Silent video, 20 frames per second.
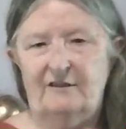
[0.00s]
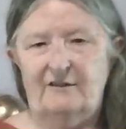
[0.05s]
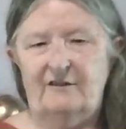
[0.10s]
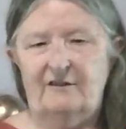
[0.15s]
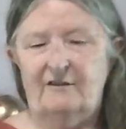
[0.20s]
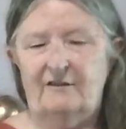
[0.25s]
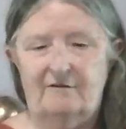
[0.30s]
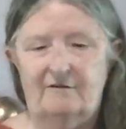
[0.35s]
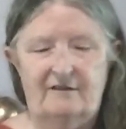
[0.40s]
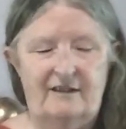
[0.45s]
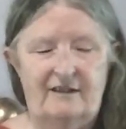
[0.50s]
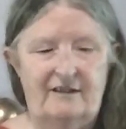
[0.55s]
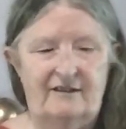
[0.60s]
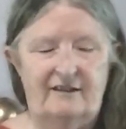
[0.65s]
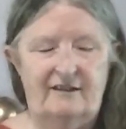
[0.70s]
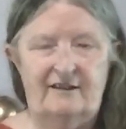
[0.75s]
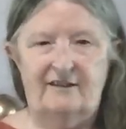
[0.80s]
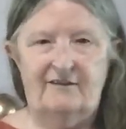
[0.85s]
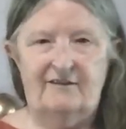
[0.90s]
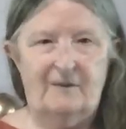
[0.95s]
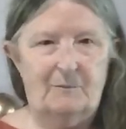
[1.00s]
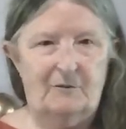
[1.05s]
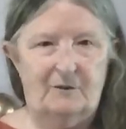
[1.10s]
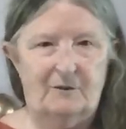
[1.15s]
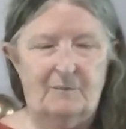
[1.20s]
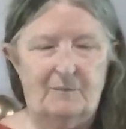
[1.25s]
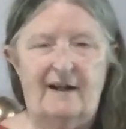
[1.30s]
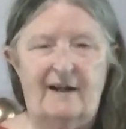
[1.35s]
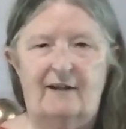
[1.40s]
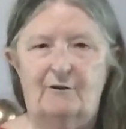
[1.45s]
You don't need to give up your
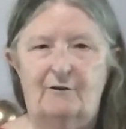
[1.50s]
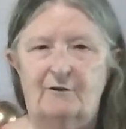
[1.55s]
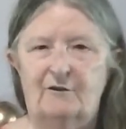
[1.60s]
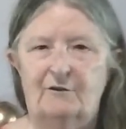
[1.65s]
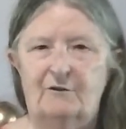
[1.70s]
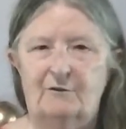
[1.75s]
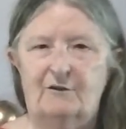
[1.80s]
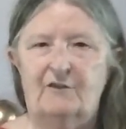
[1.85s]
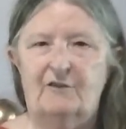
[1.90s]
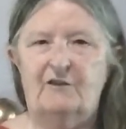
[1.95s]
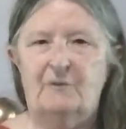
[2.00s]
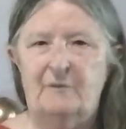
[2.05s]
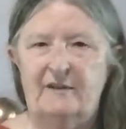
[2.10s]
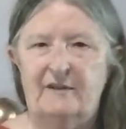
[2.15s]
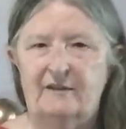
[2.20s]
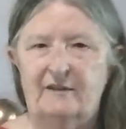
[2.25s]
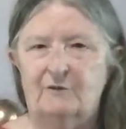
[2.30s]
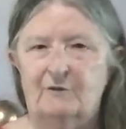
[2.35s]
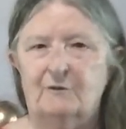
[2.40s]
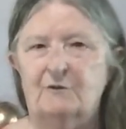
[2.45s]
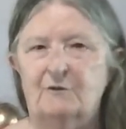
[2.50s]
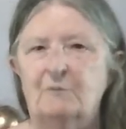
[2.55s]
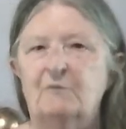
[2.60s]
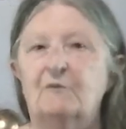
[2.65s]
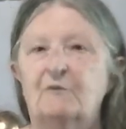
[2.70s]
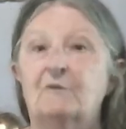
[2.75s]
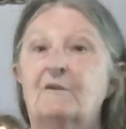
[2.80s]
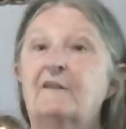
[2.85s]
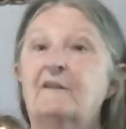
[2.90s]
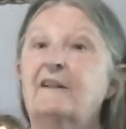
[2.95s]
power in order to be in a group, in
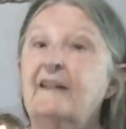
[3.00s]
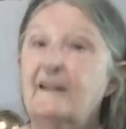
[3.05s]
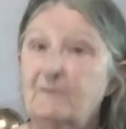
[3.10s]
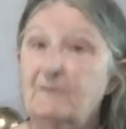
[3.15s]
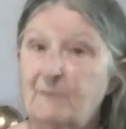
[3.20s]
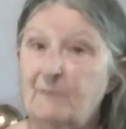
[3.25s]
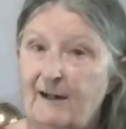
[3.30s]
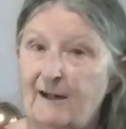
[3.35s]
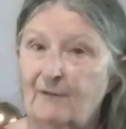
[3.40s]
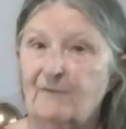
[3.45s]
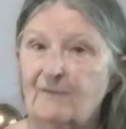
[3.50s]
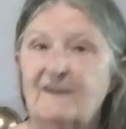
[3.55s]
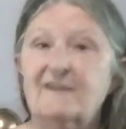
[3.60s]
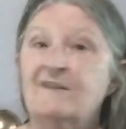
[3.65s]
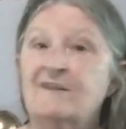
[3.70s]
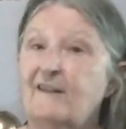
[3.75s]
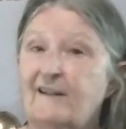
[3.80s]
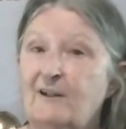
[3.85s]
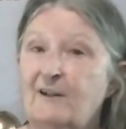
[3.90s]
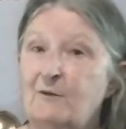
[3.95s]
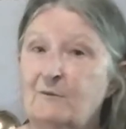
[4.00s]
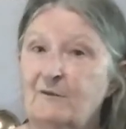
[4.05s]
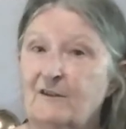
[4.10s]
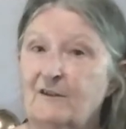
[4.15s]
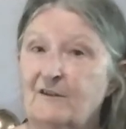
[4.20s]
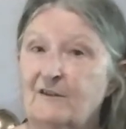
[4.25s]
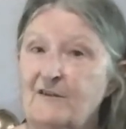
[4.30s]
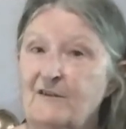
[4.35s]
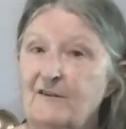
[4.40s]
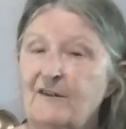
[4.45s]
order to get power. If it's not how it
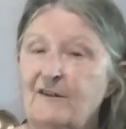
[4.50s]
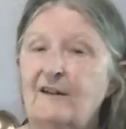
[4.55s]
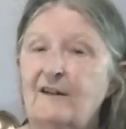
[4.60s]
works.